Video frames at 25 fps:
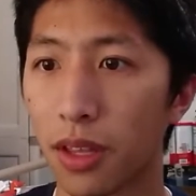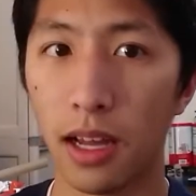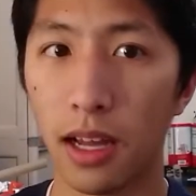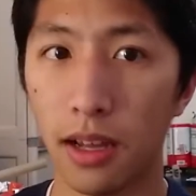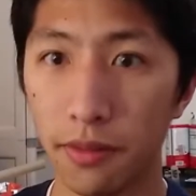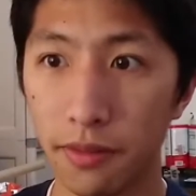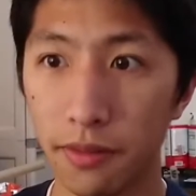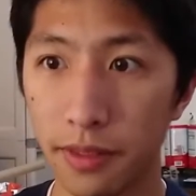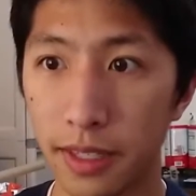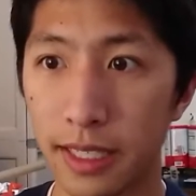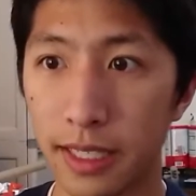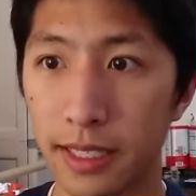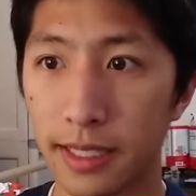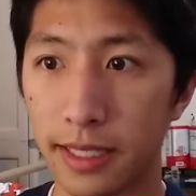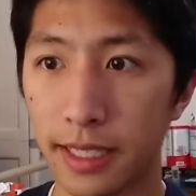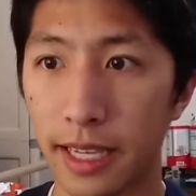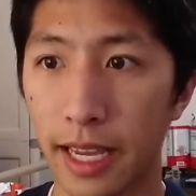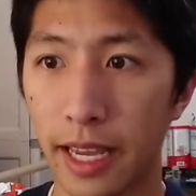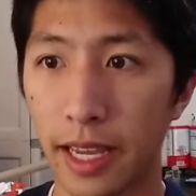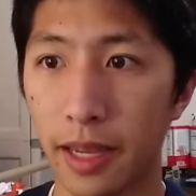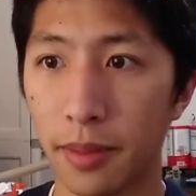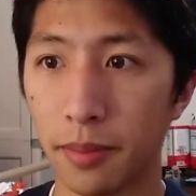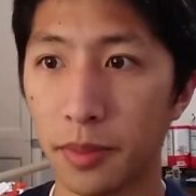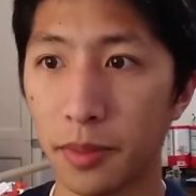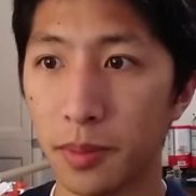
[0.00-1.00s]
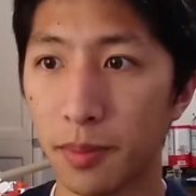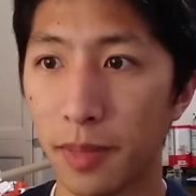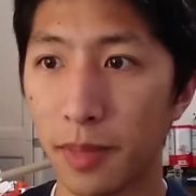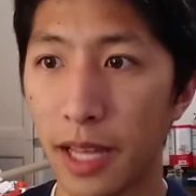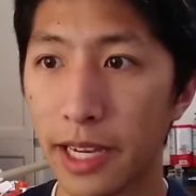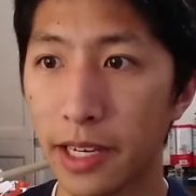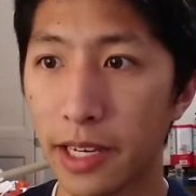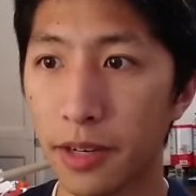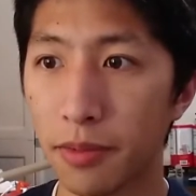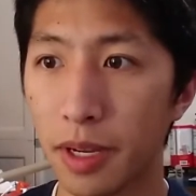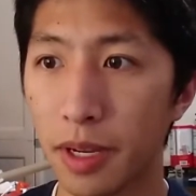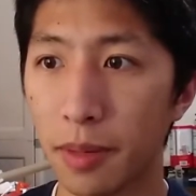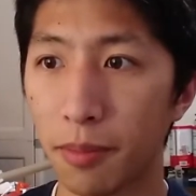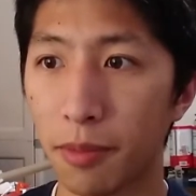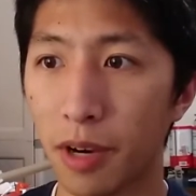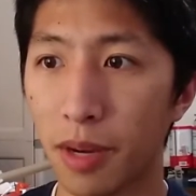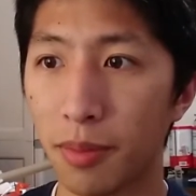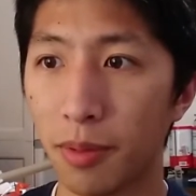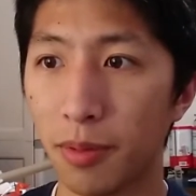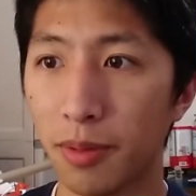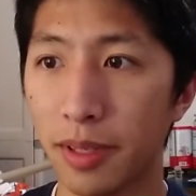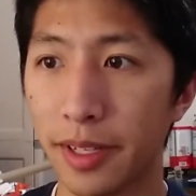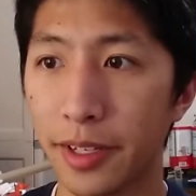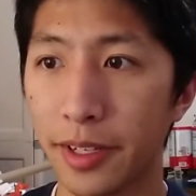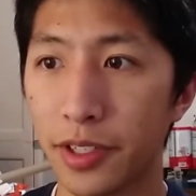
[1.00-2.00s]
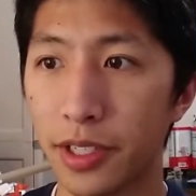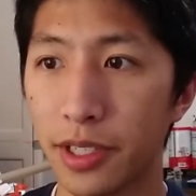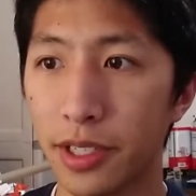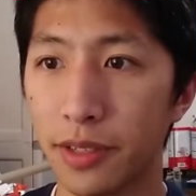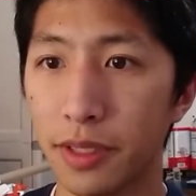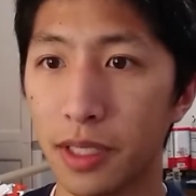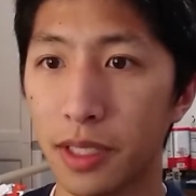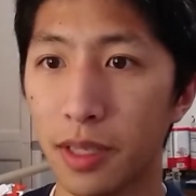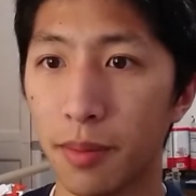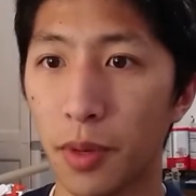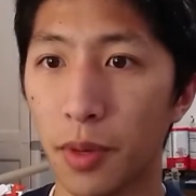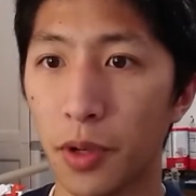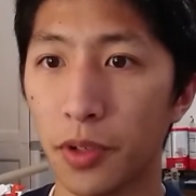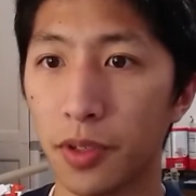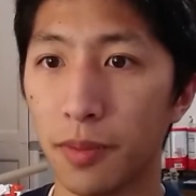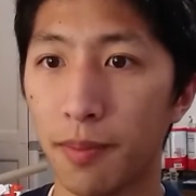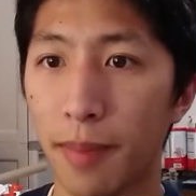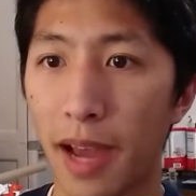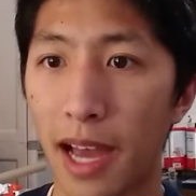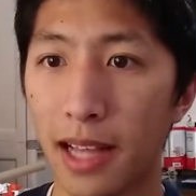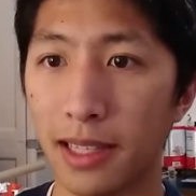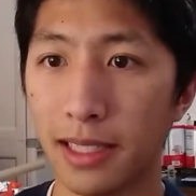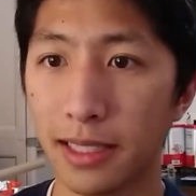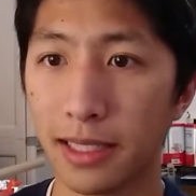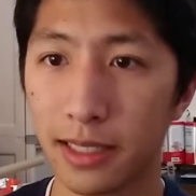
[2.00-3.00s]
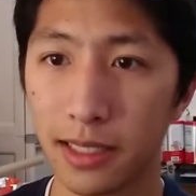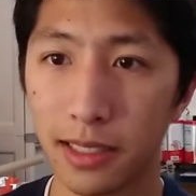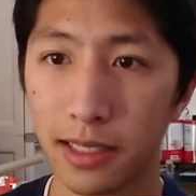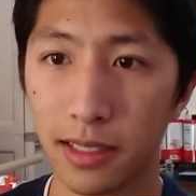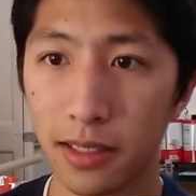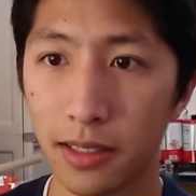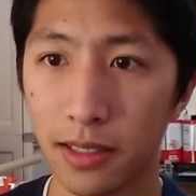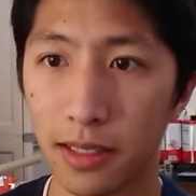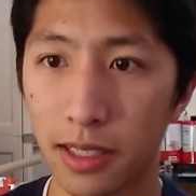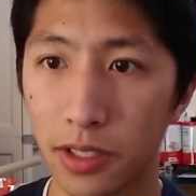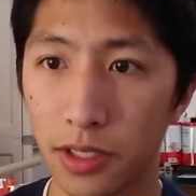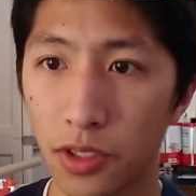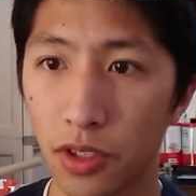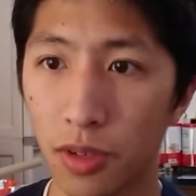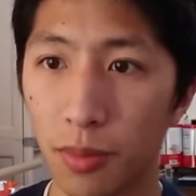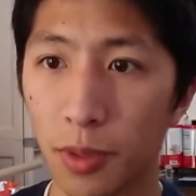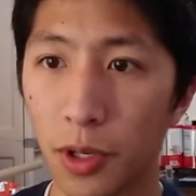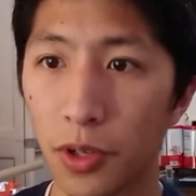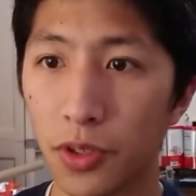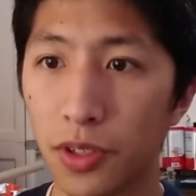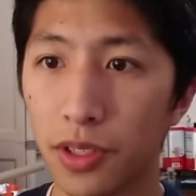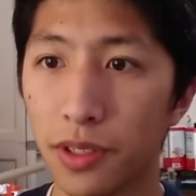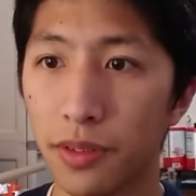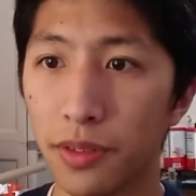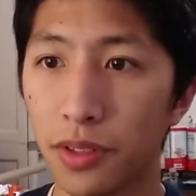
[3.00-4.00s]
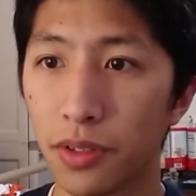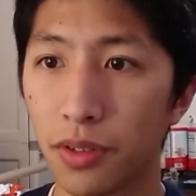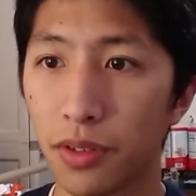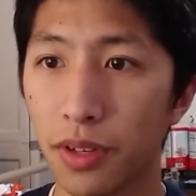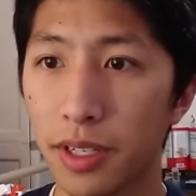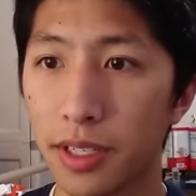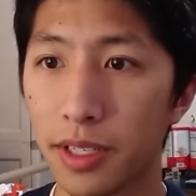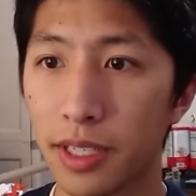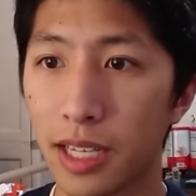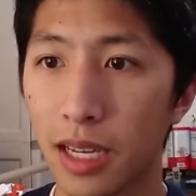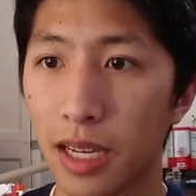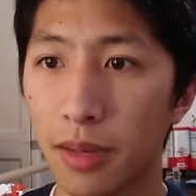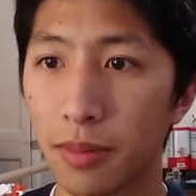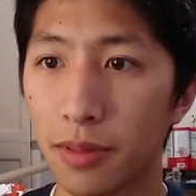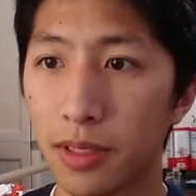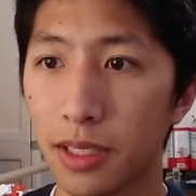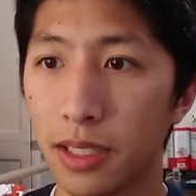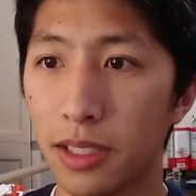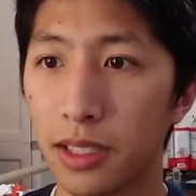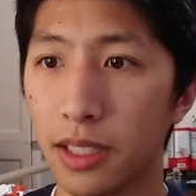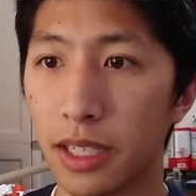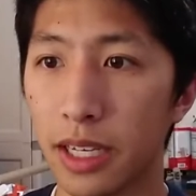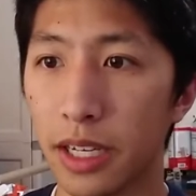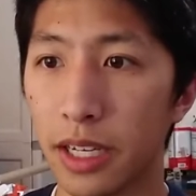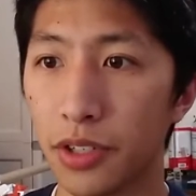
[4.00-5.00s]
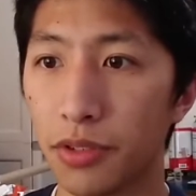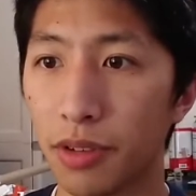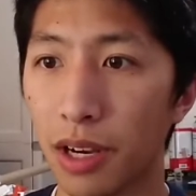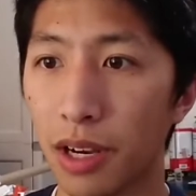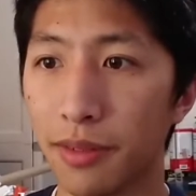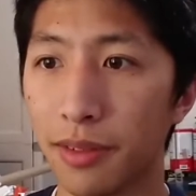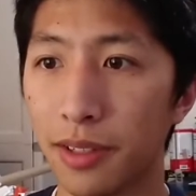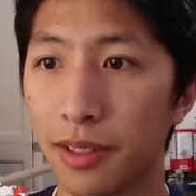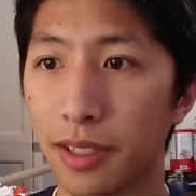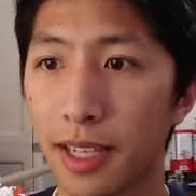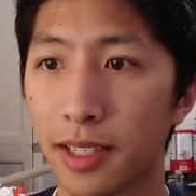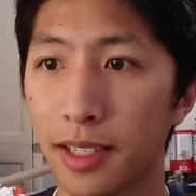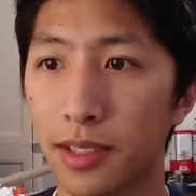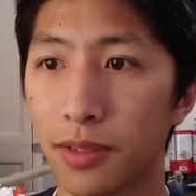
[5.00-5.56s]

Of these games, Black and White probably achieves the most balanced distribution of screen time since each rival